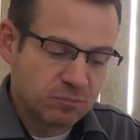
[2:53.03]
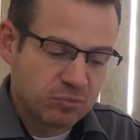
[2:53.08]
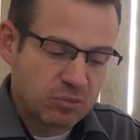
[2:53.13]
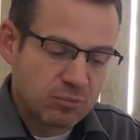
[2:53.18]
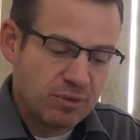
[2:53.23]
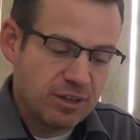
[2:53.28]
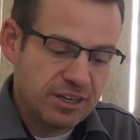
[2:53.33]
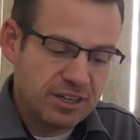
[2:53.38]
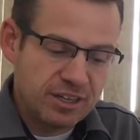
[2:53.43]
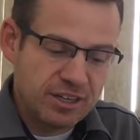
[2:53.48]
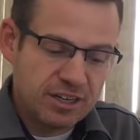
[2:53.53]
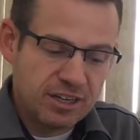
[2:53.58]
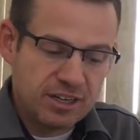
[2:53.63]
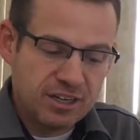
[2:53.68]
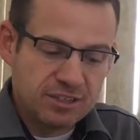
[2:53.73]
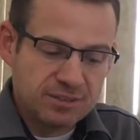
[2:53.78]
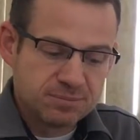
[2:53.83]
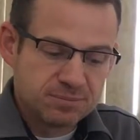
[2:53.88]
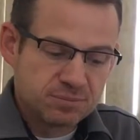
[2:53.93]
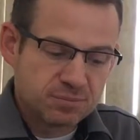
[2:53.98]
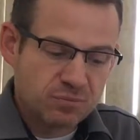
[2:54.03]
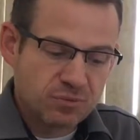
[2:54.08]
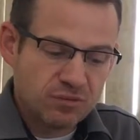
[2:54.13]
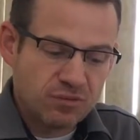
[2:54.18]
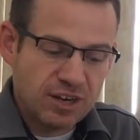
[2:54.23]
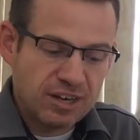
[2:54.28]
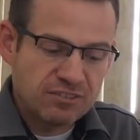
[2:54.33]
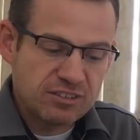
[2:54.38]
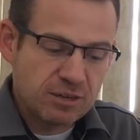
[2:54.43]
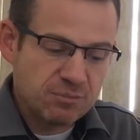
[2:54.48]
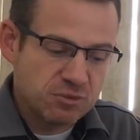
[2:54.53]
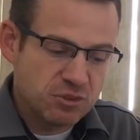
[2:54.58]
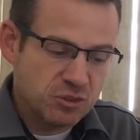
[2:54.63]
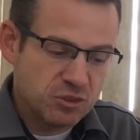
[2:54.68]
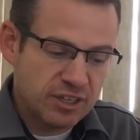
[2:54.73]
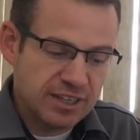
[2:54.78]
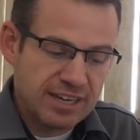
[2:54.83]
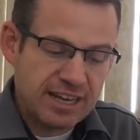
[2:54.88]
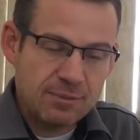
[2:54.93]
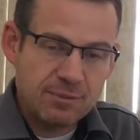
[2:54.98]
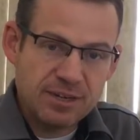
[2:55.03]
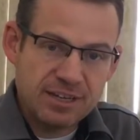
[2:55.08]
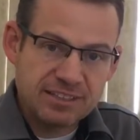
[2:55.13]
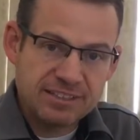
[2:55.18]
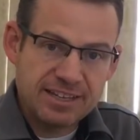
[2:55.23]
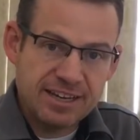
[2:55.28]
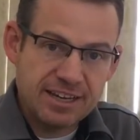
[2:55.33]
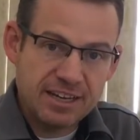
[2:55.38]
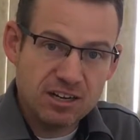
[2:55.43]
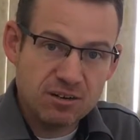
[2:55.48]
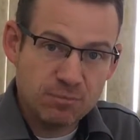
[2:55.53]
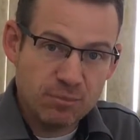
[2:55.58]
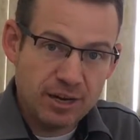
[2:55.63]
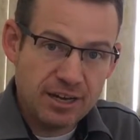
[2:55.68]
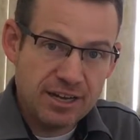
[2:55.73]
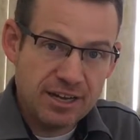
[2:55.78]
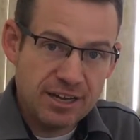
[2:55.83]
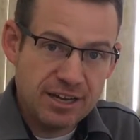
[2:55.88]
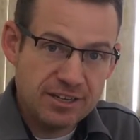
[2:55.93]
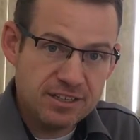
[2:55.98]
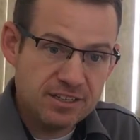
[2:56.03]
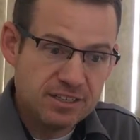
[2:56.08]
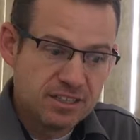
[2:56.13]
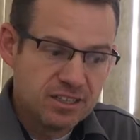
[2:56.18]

make a 5 times 2, I can't make a 10 out of my hand,